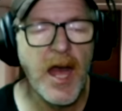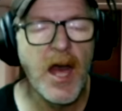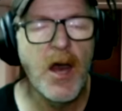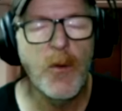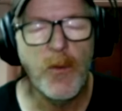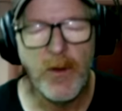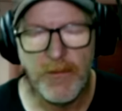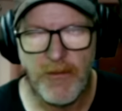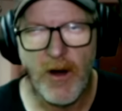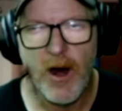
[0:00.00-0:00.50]

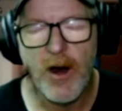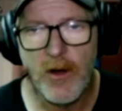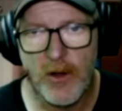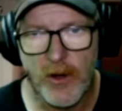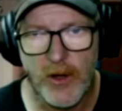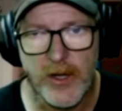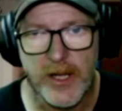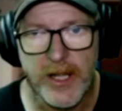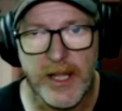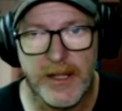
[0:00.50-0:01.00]
We've all heard
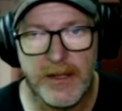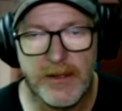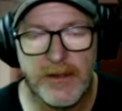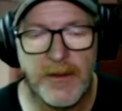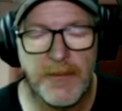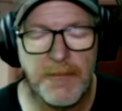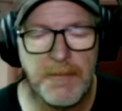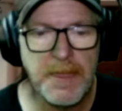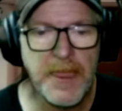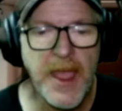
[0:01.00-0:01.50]
it.
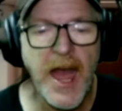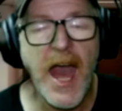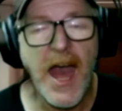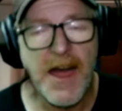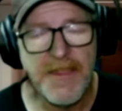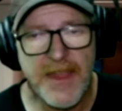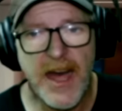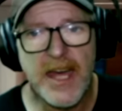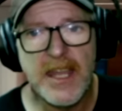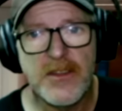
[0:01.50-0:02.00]
And
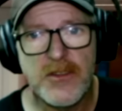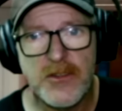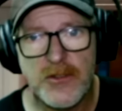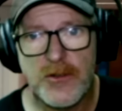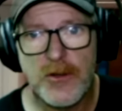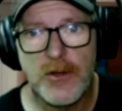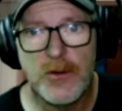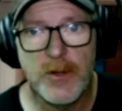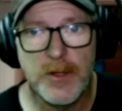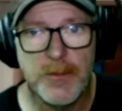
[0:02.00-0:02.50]
that is
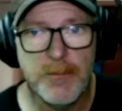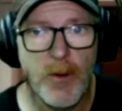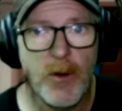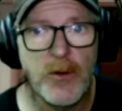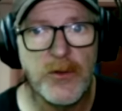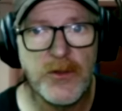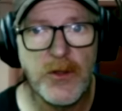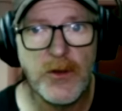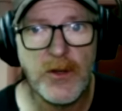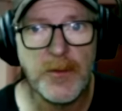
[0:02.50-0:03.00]
true in most
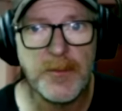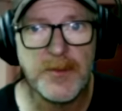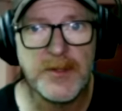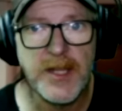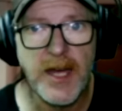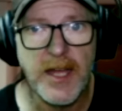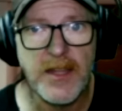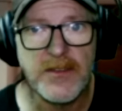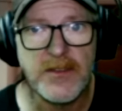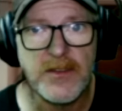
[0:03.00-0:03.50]

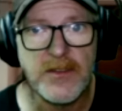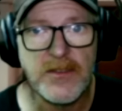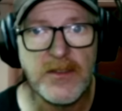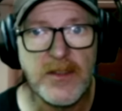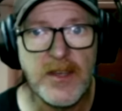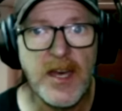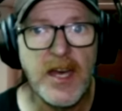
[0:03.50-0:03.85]
circumstances.